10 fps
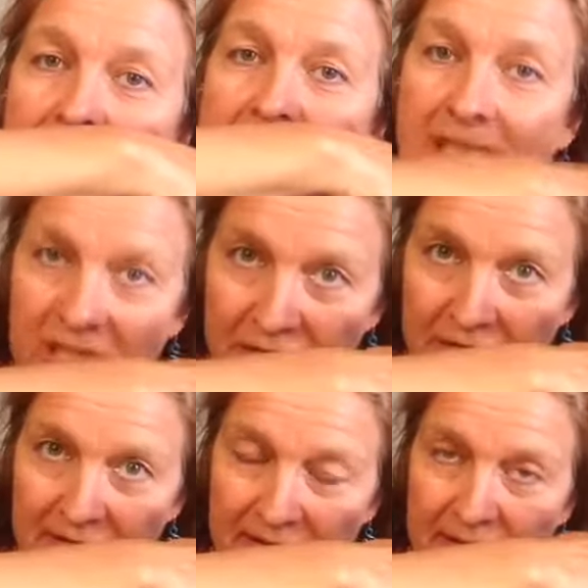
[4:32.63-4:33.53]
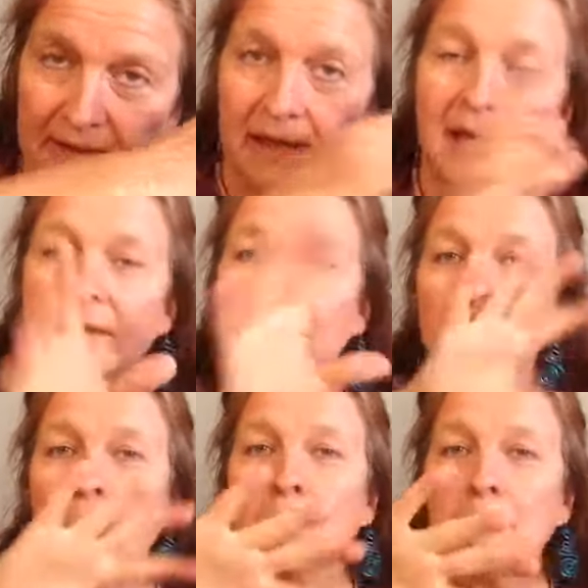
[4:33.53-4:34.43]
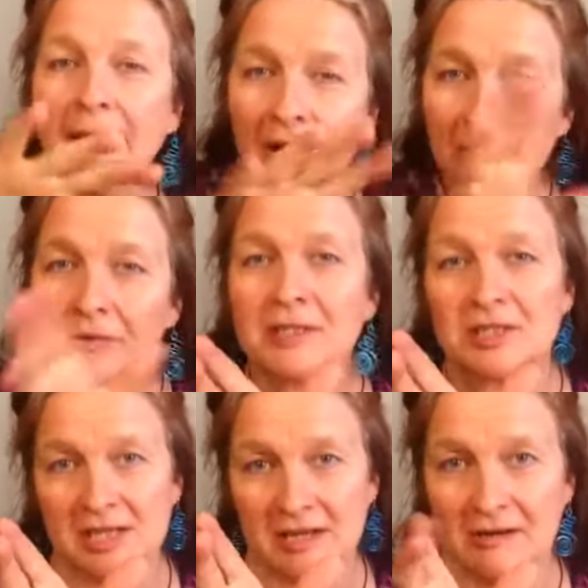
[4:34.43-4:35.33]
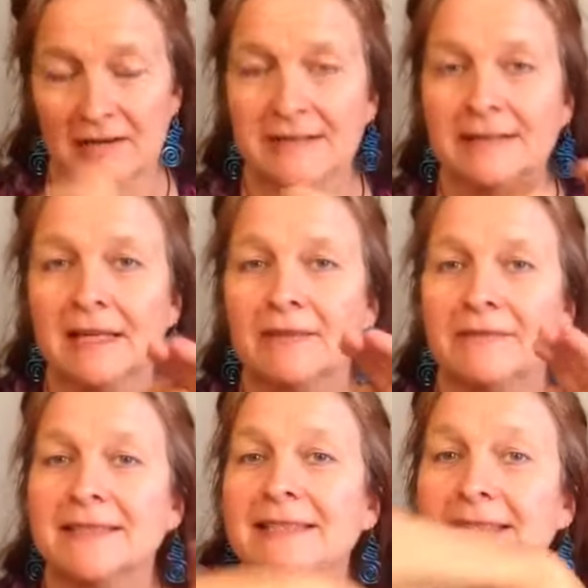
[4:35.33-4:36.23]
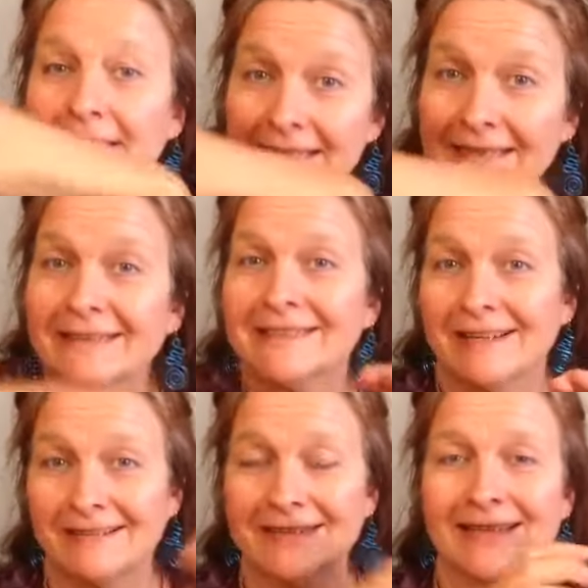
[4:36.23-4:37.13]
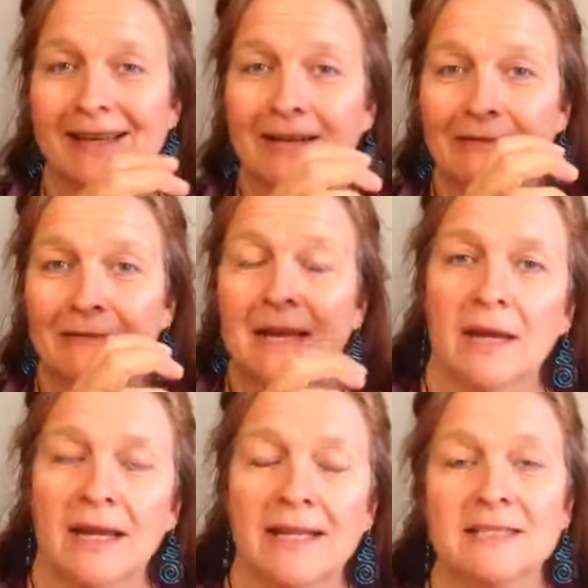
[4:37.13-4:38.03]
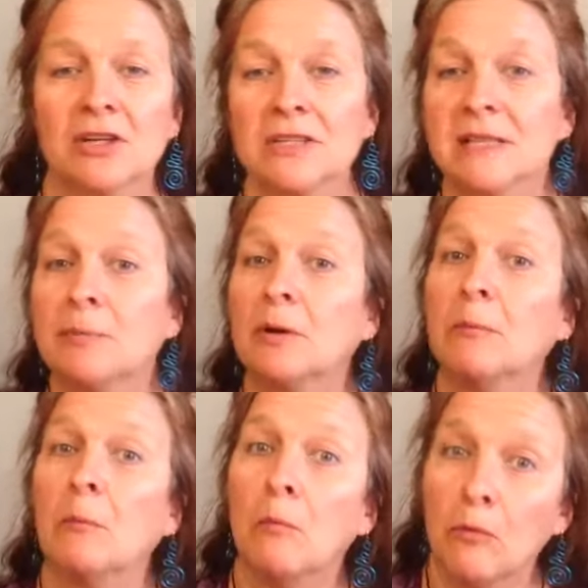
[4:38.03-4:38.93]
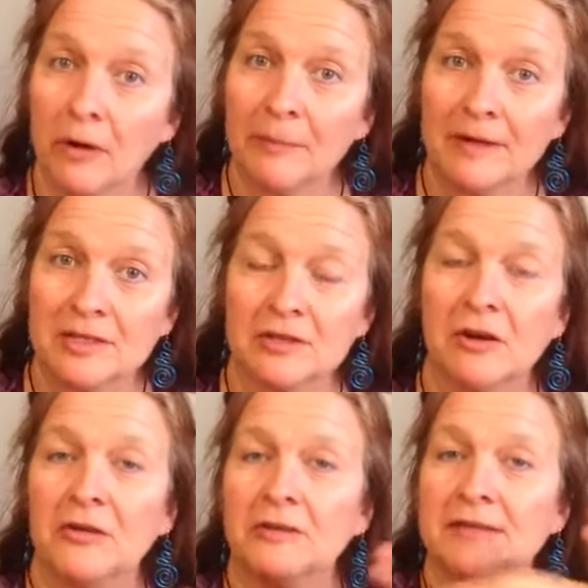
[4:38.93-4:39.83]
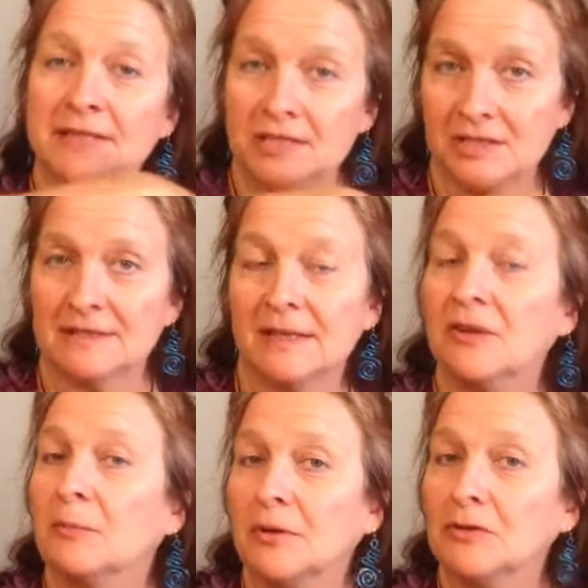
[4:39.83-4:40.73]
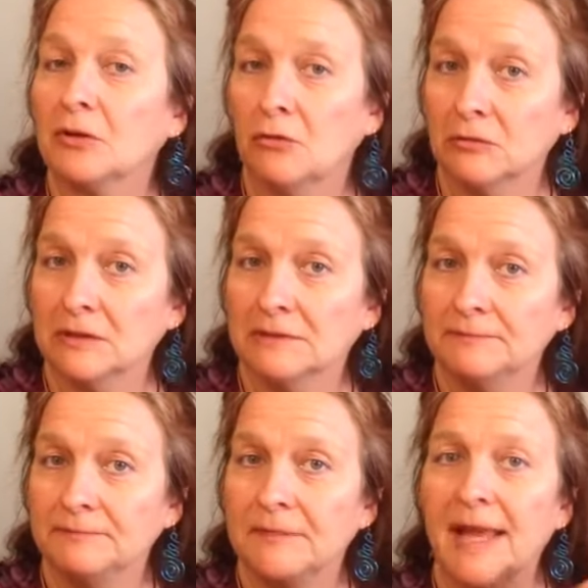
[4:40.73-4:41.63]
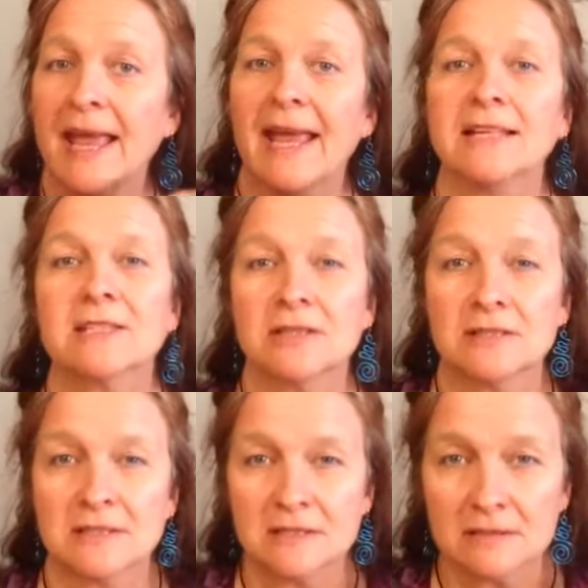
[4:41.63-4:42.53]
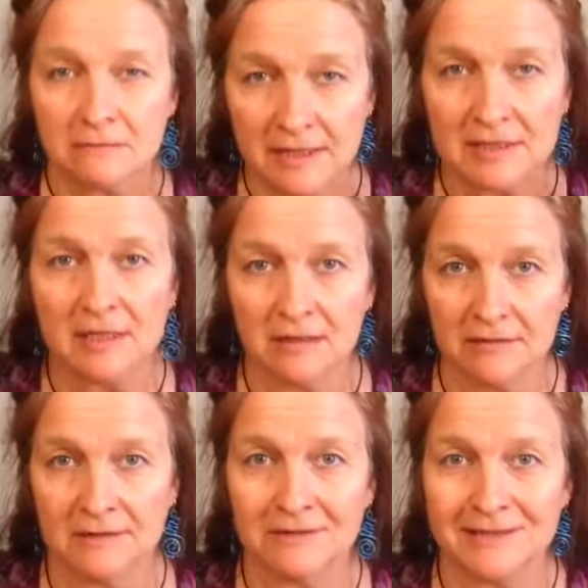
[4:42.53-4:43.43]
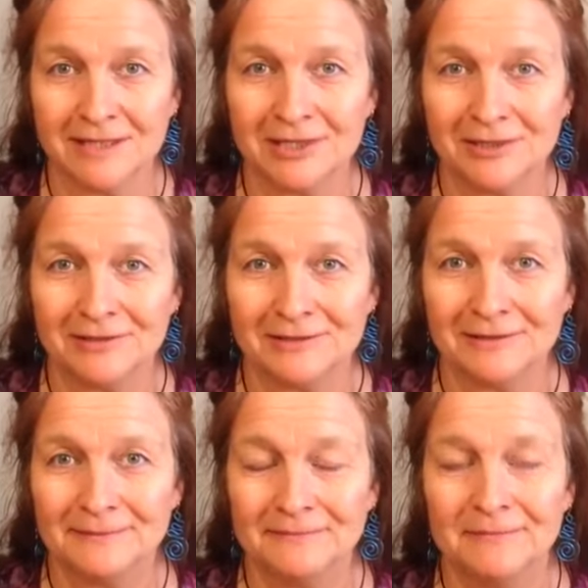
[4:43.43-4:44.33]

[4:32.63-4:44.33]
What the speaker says: tissues that are around the chair instead of sitting in the chair itself. And it starts to put more pressure on those tissues than they're built to hold, and it starts to stretch out those tissues.